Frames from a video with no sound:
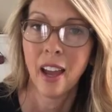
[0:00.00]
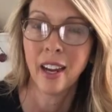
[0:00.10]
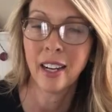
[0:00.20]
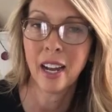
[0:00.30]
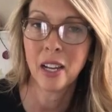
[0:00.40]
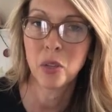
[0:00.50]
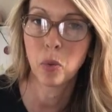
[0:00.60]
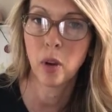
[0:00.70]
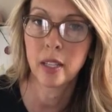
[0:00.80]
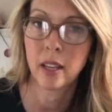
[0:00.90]
Hey guys,
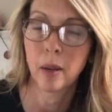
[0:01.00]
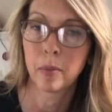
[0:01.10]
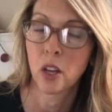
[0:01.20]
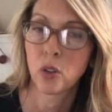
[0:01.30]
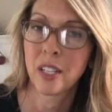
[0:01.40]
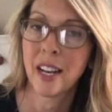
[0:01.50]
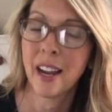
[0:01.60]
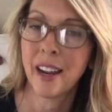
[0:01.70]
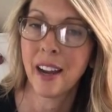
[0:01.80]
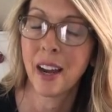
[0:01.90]
what's up? So
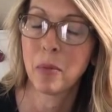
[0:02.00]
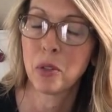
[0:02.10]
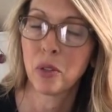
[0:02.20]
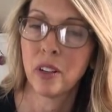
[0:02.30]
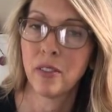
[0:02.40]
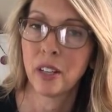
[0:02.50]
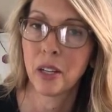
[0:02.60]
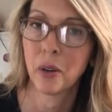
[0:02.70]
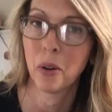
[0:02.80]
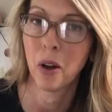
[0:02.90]
today I'm doing a
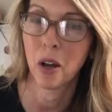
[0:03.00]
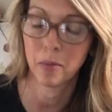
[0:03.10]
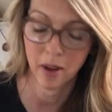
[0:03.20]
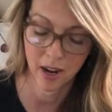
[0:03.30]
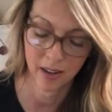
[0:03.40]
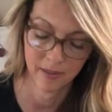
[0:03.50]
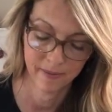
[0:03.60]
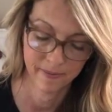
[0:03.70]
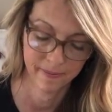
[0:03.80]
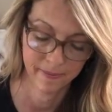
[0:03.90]
video on my
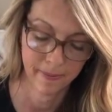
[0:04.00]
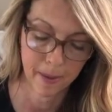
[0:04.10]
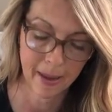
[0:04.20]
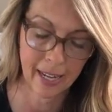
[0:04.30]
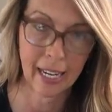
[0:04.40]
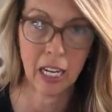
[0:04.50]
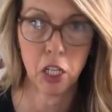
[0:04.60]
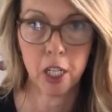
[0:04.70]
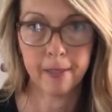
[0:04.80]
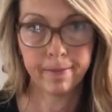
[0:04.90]

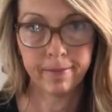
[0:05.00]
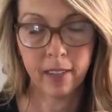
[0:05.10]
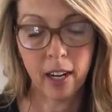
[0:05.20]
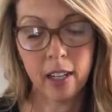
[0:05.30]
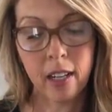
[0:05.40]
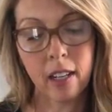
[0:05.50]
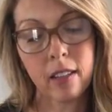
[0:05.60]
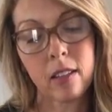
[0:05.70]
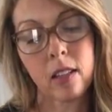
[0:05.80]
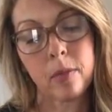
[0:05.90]
medication that I
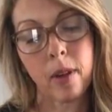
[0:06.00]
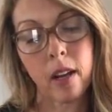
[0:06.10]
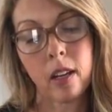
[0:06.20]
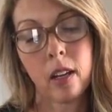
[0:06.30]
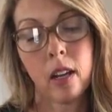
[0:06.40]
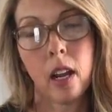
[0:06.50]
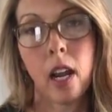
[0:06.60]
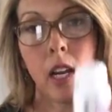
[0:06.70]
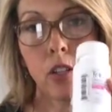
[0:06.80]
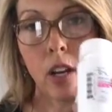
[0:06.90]
take. This is my
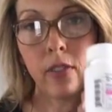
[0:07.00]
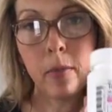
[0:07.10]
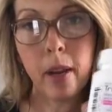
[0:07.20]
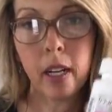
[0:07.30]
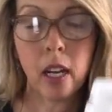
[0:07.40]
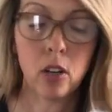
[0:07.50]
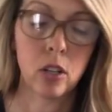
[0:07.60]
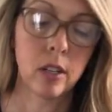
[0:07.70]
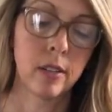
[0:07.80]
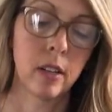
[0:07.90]
HIV
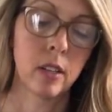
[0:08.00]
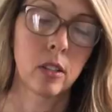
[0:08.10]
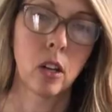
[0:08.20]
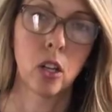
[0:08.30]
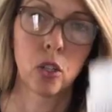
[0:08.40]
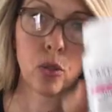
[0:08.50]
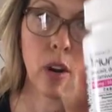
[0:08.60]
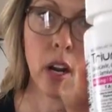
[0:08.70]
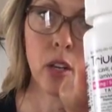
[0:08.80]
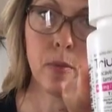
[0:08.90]
medication. It's called
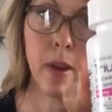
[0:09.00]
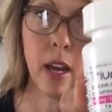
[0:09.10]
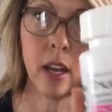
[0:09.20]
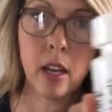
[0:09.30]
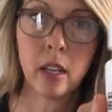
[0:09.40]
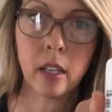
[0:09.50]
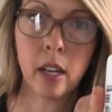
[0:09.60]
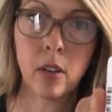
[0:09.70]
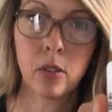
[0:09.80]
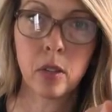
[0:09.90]

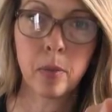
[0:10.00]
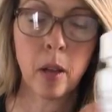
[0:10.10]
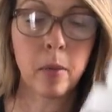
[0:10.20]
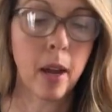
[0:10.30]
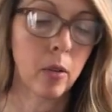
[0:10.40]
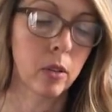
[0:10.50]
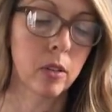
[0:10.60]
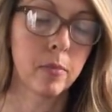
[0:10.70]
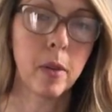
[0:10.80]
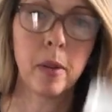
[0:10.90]
Triumeq. I know this is probably
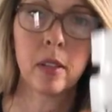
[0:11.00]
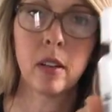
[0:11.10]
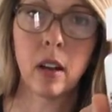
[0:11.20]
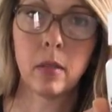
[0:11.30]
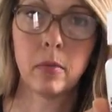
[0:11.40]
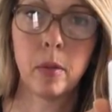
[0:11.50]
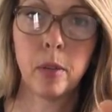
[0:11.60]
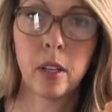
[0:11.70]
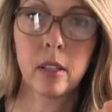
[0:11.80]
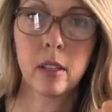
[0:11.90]
backwards. Maybe it's not.
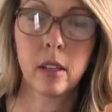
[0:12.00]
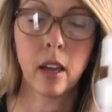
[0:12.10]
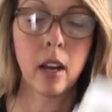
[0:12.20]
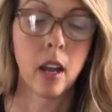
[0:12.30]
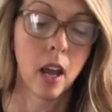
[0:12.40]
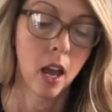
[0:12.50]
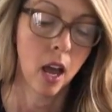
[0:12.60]
Maybe you guys can see that.